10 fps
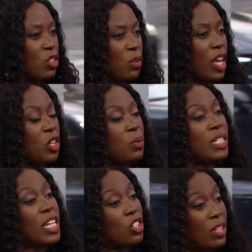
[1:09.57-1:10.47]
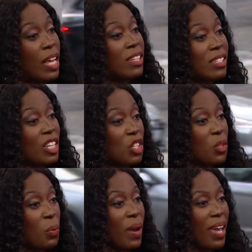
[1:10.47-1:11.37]
sure that you teach that in
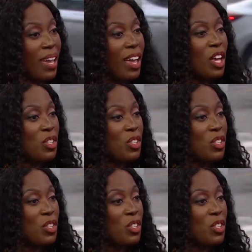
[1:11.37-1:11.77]
such a way.